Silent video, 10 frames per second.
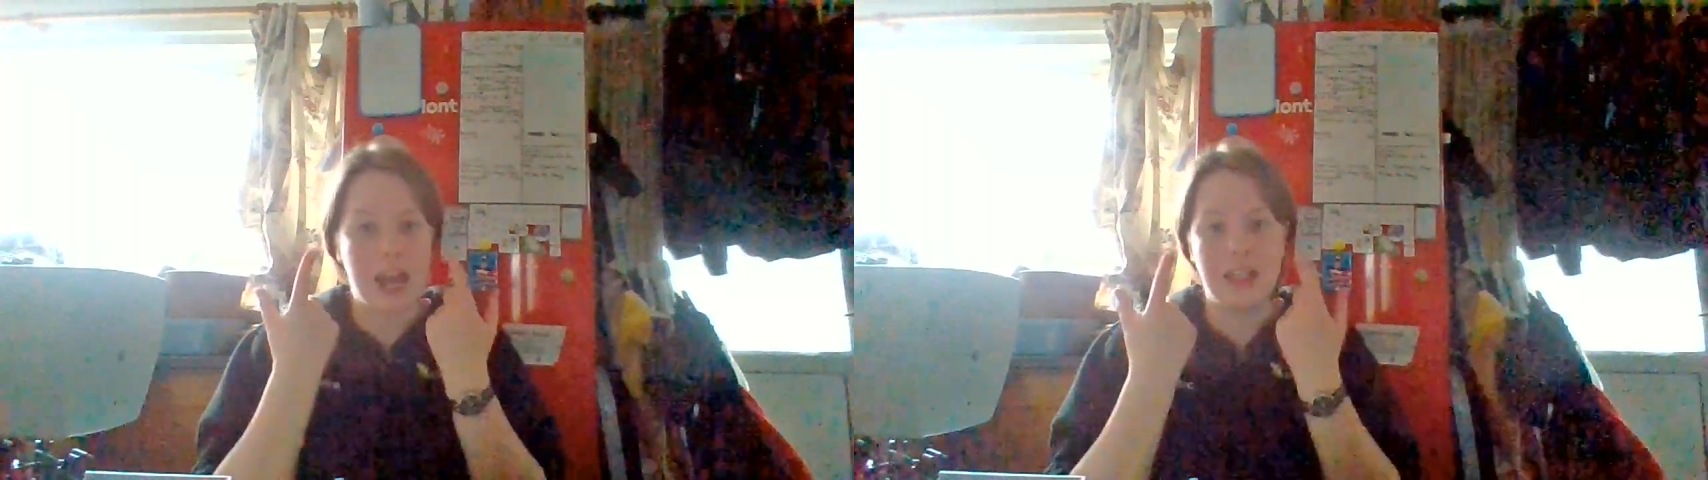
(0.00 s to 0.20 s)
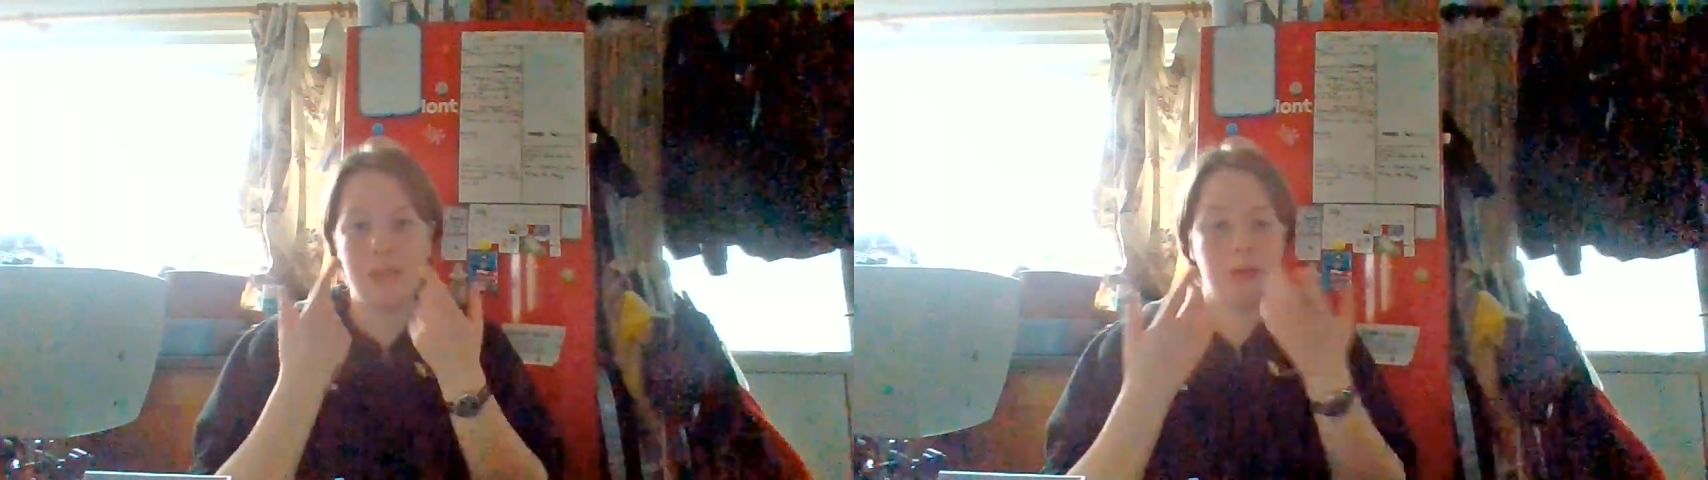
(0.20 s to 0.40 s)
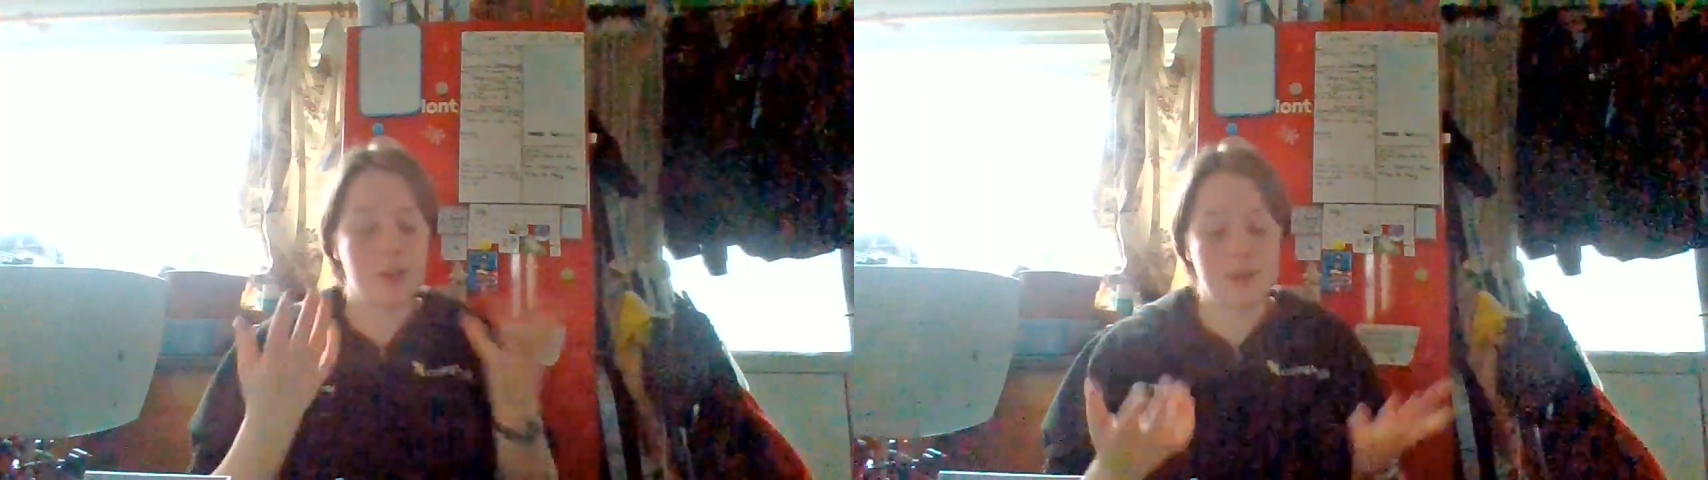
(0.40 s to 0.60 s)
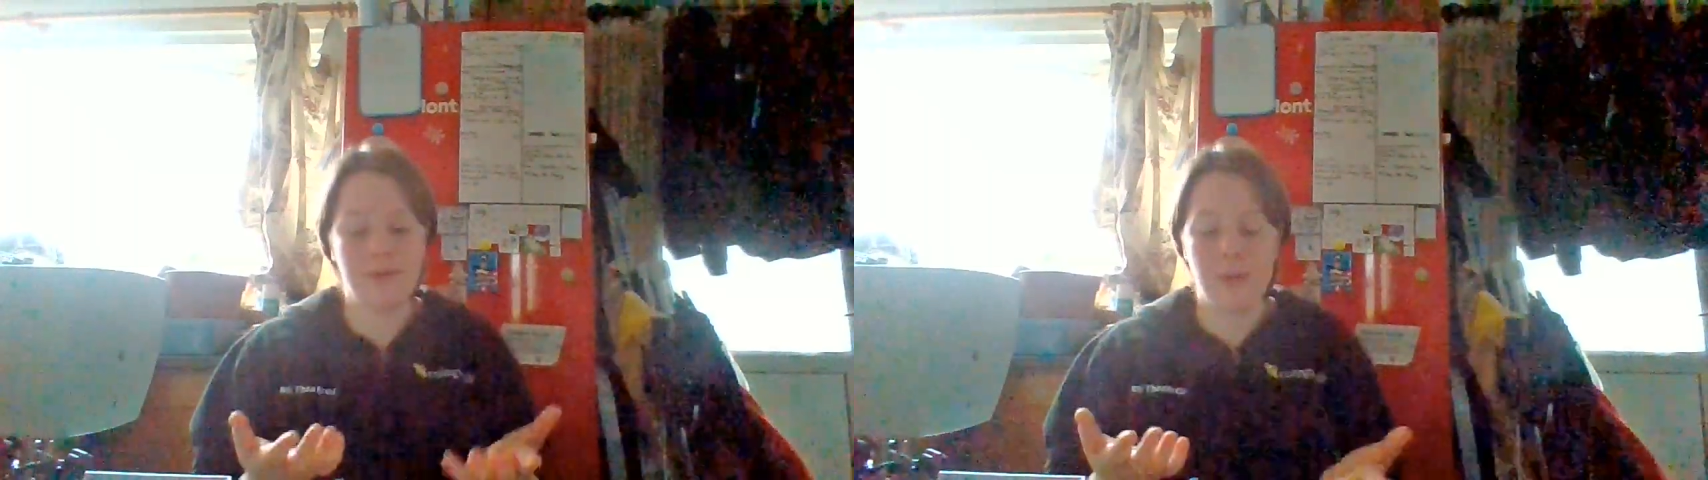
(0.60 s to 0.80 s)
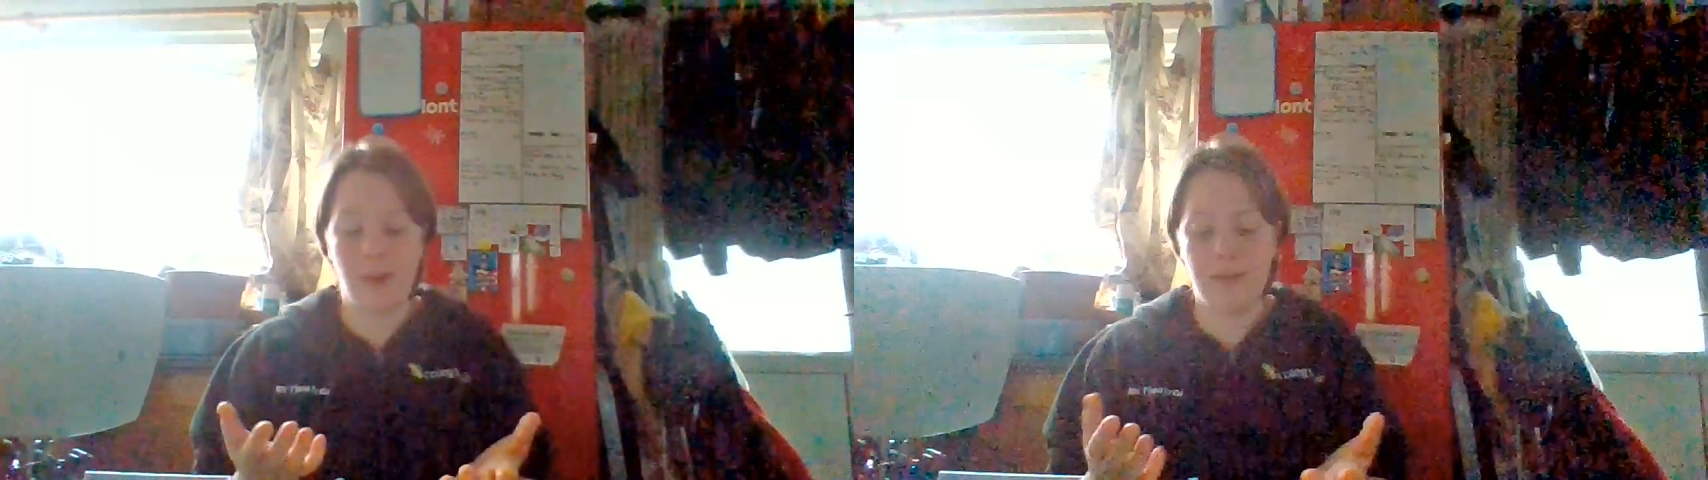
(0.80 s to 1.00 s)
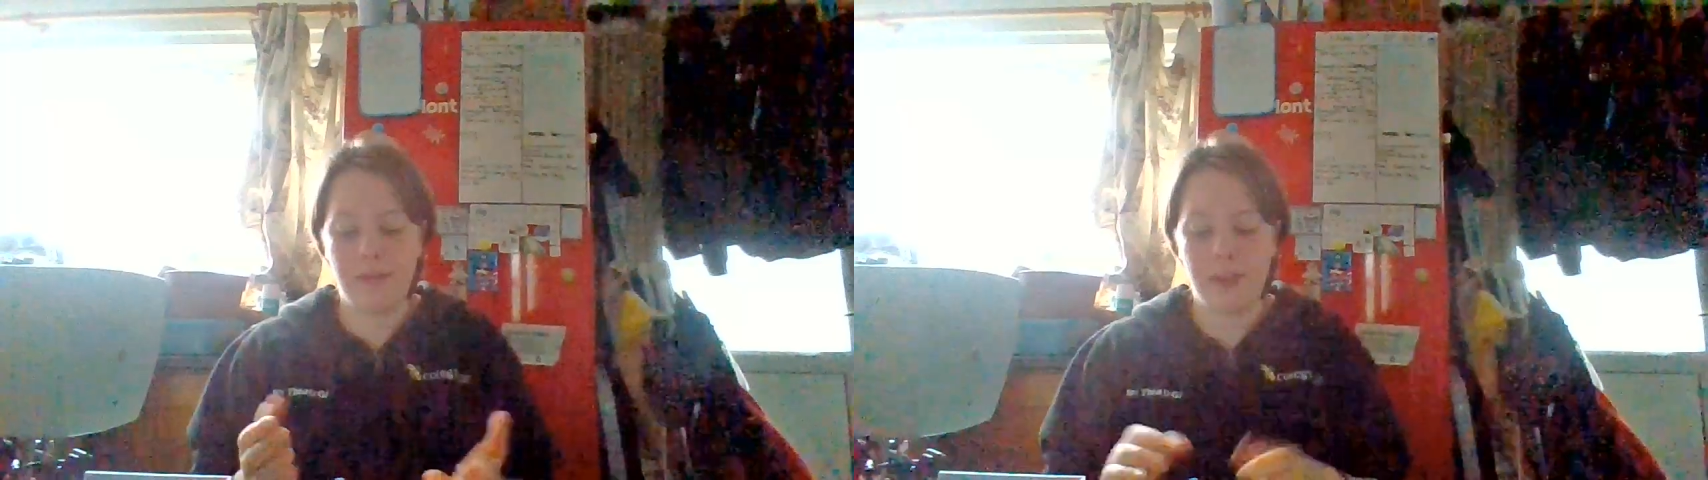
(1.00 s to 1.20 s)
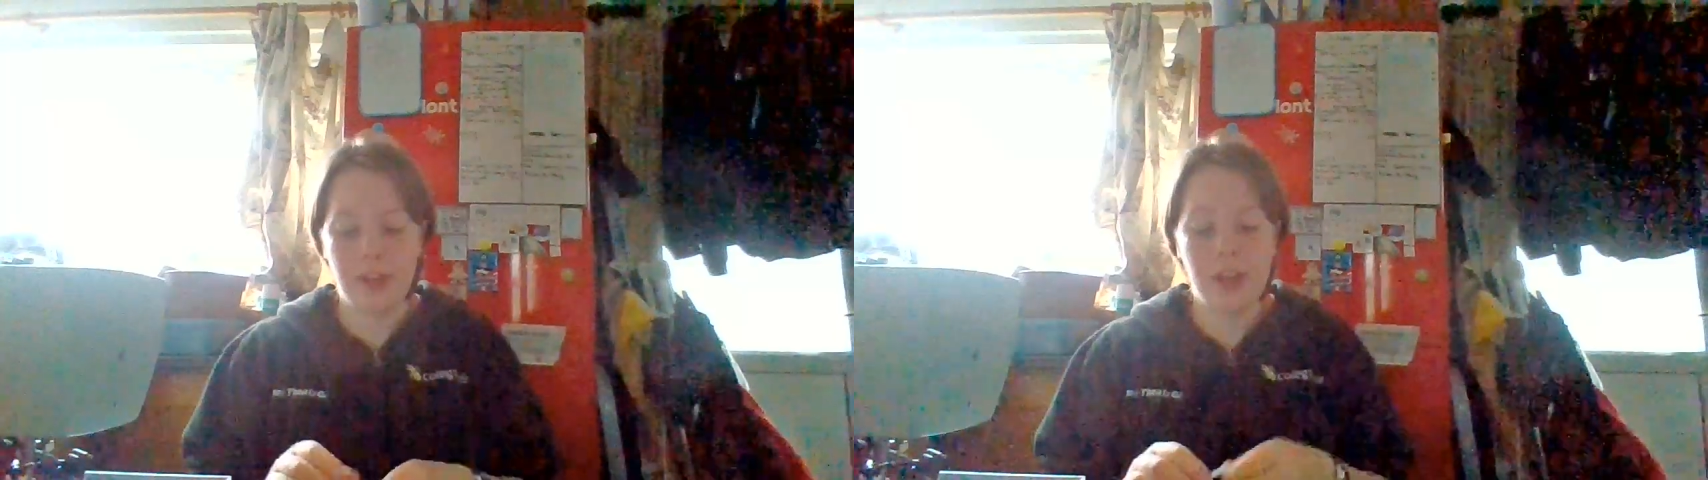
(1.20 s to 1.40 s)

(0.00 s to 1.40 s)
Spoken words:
head. It will just fall off.